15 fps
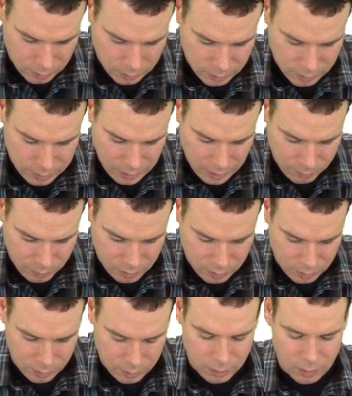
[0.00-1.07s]
the depth
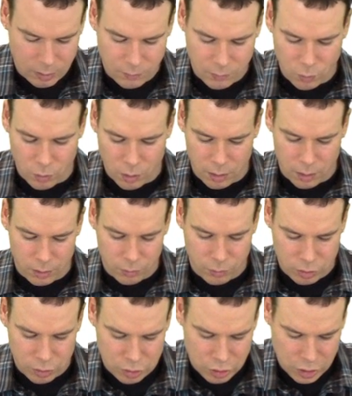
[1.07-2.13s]
of the water,
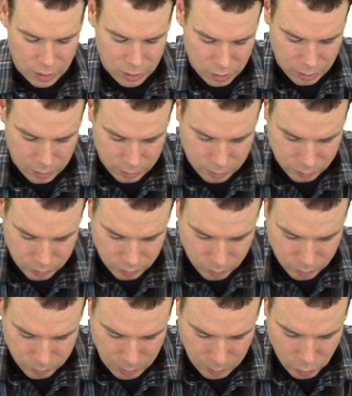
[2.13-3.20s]
which is changing. So
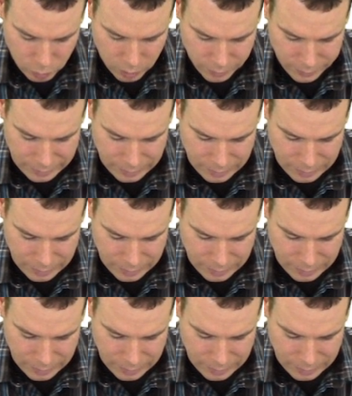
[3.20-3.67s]
maybe we'll call that